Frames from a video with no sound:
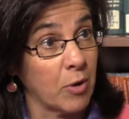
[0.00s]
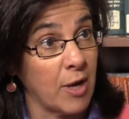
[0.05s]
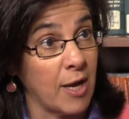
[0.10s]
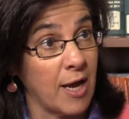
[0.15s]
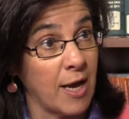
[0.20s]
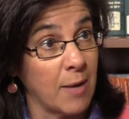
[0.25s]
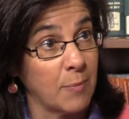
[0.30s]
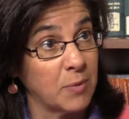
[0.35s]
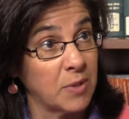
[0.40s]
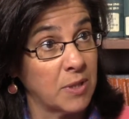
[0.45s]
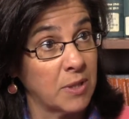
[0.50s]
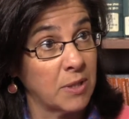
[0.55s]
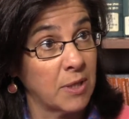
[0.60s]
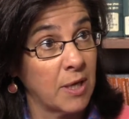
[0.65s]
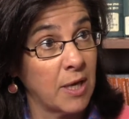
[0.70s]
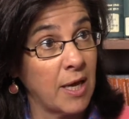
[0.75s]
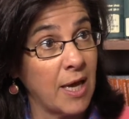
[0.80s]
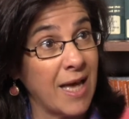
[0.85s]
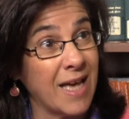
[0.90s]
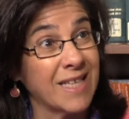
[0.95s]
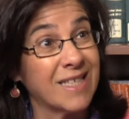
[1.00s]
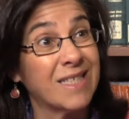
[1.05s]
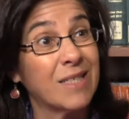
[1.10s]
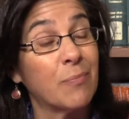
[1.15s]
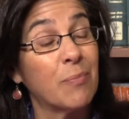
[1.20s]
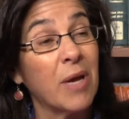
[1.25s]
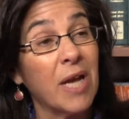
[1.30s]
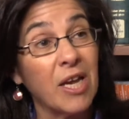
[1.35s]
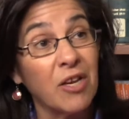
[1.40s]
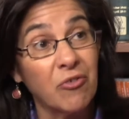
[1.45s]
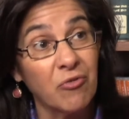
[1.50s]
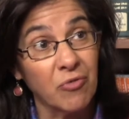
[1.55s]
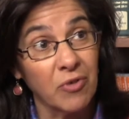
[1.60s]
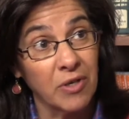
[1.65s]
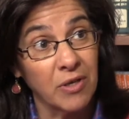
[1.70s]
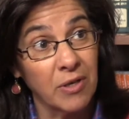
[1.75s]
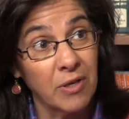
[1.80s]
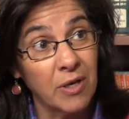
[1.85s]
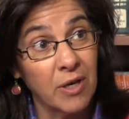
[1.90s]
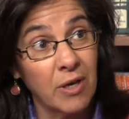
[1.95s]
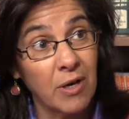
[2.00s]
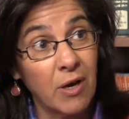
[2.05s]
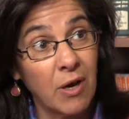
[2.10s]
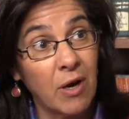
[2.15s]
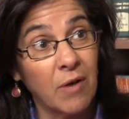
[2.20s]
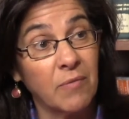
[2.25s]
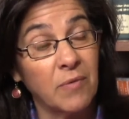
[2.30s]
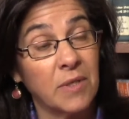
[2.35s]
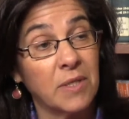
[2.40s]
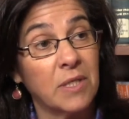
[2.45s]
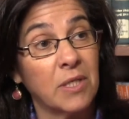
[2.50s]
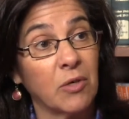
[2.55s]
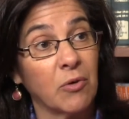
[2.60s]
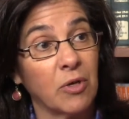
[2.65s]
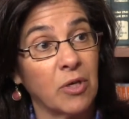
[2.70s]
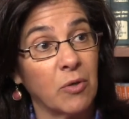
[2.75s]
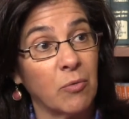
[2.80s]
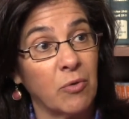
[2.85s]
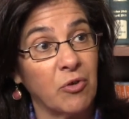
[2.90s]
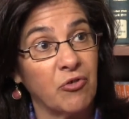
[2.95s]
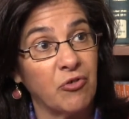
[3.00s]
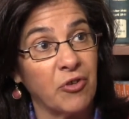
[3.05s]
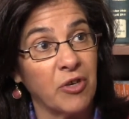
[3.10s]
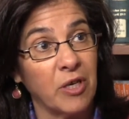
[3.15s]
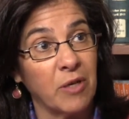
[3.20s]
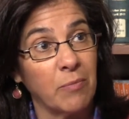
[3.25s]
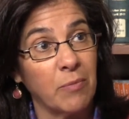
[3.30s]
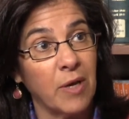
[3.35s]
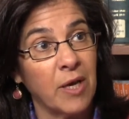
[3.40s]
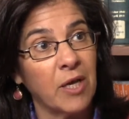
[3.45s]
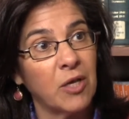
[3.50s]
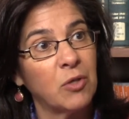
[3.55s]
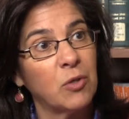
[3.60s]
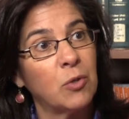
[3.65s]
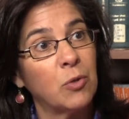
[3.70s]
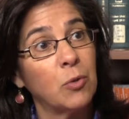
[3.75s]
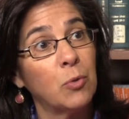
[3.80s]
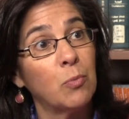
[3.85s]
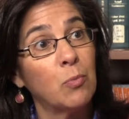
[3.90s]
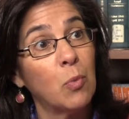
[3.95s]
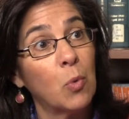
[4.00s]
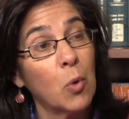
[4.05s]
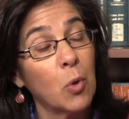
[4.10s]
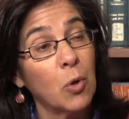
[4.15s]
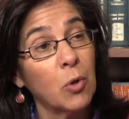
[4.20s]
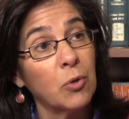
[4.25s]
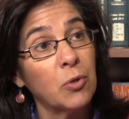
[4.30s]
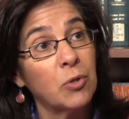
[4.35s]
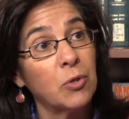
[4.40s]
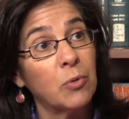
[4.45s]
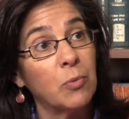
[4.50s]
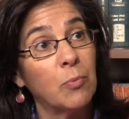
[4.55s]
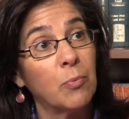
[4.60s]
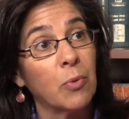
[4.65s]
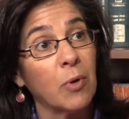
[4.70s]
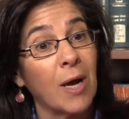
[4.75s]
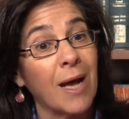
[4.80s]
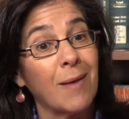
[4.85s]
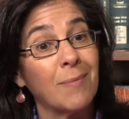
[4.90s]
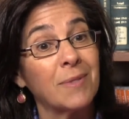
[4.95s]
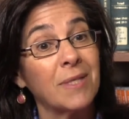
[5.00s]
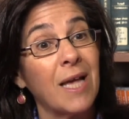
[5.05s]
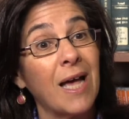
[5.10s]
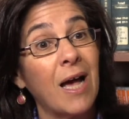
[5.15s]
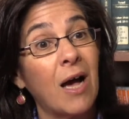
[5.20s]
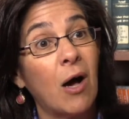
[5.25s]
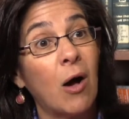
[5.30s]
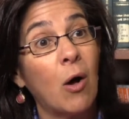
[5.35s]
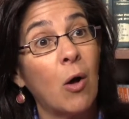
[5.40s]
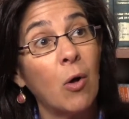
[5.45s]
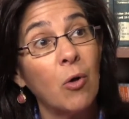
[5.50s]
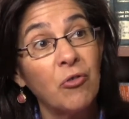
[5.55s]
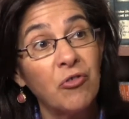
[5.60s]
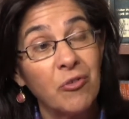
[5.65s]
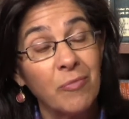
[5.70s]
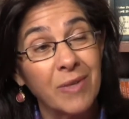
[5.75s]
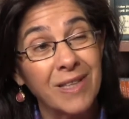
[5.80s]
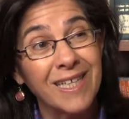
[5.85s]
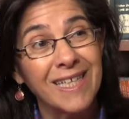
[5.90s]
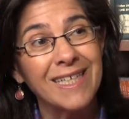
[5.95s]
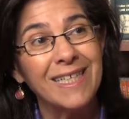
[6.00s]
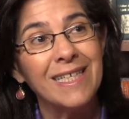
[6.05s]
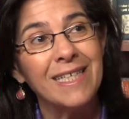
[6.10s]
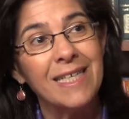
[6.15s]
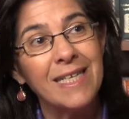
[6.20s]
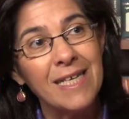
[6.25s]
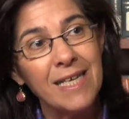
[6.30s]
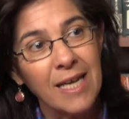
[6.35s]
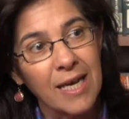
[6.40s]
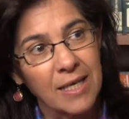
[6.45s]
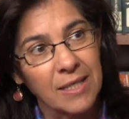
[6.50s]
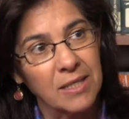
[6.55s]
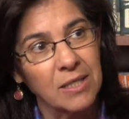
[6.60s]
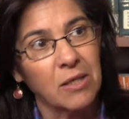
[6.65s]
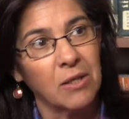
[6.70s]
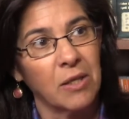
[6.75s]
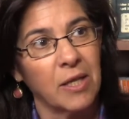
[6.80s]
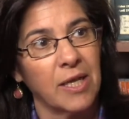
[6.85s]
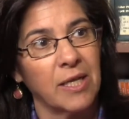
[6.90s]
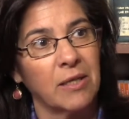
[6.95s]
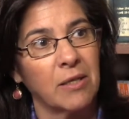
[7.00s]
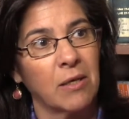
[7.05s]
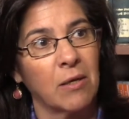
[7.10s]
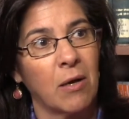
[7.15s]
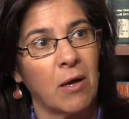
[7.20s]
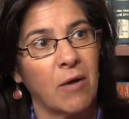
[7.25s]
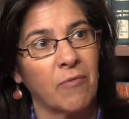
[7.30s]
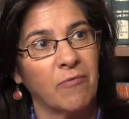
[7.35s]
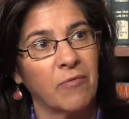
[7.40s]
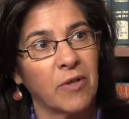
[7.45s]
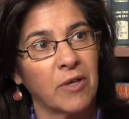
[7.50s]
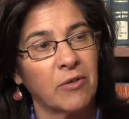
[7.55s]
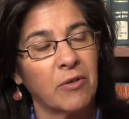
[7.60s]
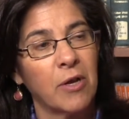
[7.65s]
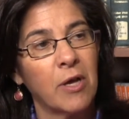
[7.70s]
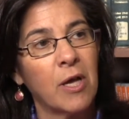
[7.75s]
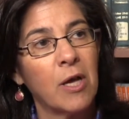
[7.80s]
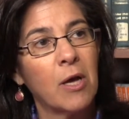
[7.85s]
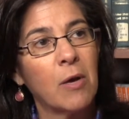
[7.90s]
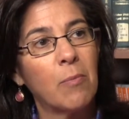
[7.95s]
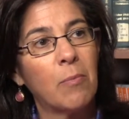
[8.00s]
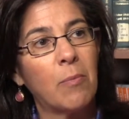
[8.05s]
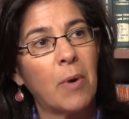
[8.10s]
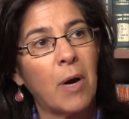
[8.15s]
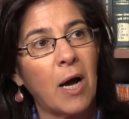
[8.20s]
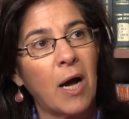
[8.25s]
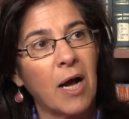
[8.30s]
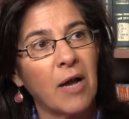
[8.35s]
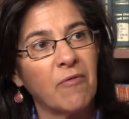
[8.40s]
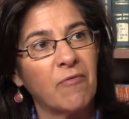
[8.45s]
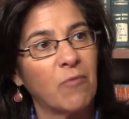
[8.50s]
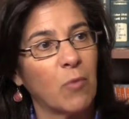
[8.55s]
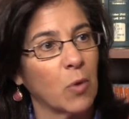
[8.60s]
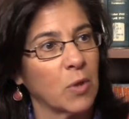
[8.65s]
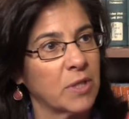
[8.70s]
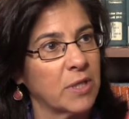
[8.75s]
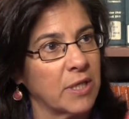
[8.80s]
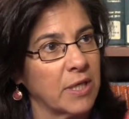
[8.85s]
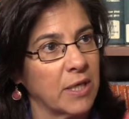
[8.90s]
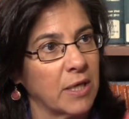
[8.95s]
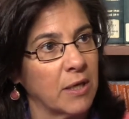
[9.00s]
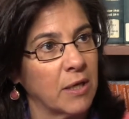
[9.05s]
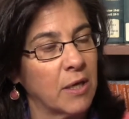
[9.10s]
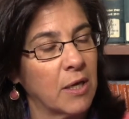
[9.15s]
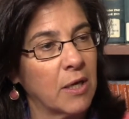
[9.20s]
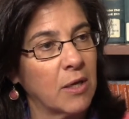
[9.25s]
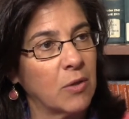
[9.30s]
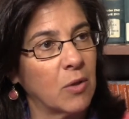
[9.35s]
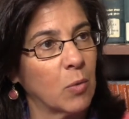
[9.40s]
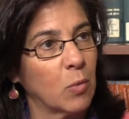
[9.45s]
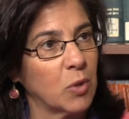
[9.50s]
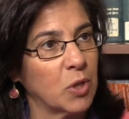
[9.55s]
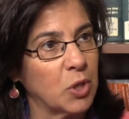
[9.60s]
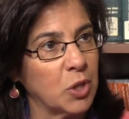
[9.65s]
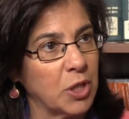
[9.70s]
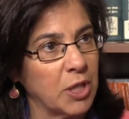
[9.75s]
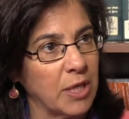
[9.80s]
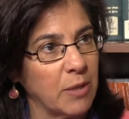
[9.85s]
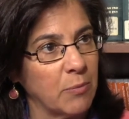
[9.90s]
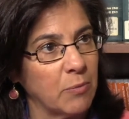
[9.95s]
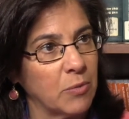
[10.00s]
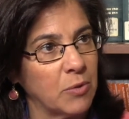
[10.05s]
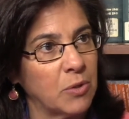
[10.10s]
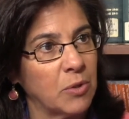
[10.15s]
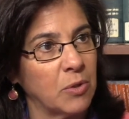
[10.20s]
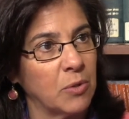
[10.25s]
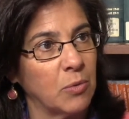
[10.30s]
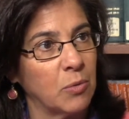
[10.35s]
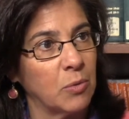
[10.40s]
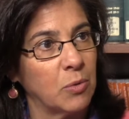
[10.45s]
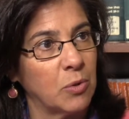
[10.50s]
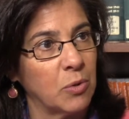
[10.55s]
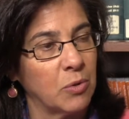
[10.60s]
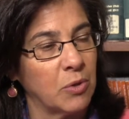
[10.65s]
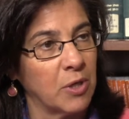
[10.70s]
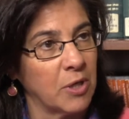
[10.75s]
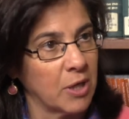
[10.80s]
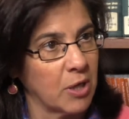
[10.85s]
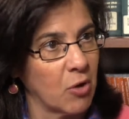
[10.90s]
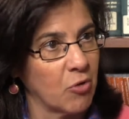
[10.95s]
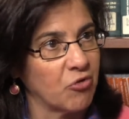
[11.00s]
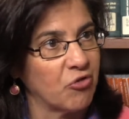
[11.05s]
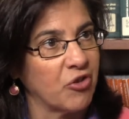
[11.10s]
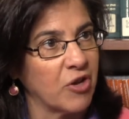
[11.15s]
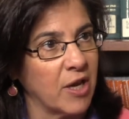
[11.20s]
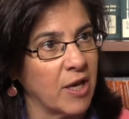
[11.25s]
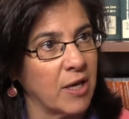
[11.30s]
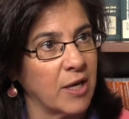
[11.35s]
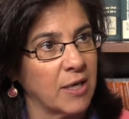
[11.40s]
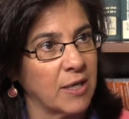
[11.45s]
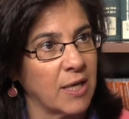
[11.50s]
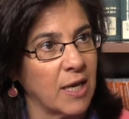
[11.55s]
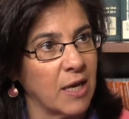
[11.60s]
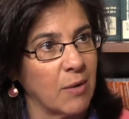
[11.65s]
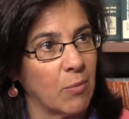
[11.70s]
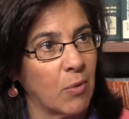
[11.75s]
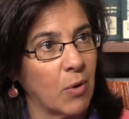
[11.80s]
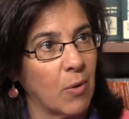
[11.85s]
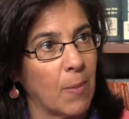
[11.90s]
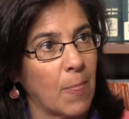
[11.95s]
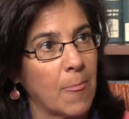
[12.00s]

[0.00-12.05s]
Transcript: perhaps, mm-hmm. mm-hmm. as the patron of the Syrian regime, and do more to perhaps ultimately de escalate the conflict by forcing the regime to, to the negotiating mm-hmm. table?